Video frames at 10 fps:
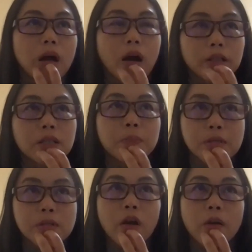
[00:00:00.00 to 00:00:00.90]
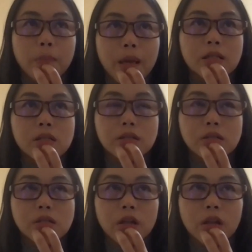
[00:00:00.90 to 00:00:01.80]
RT-PCR based
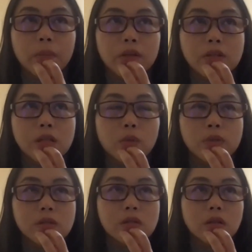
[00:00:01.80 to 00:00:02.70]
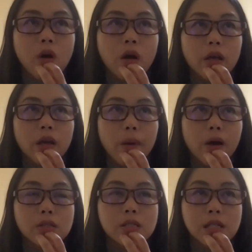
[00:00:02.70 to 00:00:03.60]
still because it was talking
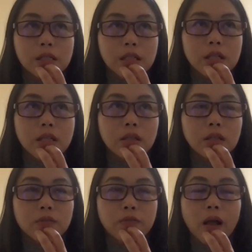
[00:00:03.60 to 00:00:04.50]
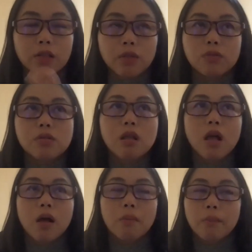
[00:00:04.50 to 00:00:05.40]
about CT values
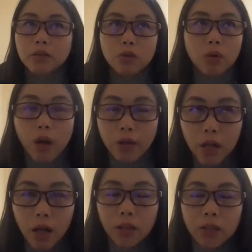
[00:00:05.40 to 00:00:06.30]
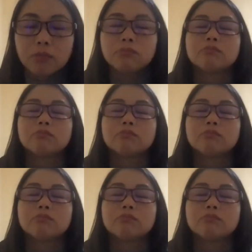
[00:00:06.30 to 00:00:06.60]
but no, I, I,